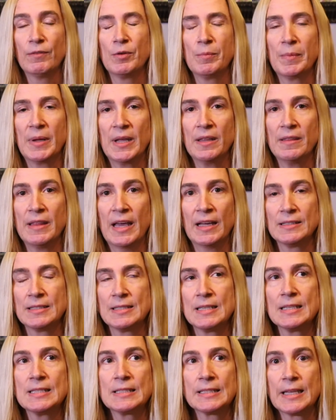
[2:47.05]
For me,
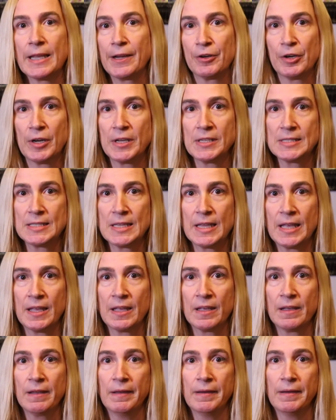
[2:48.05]
that's the scariest
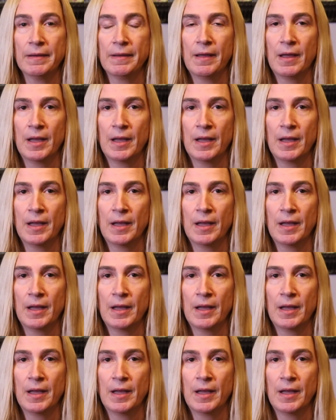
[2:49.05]
thing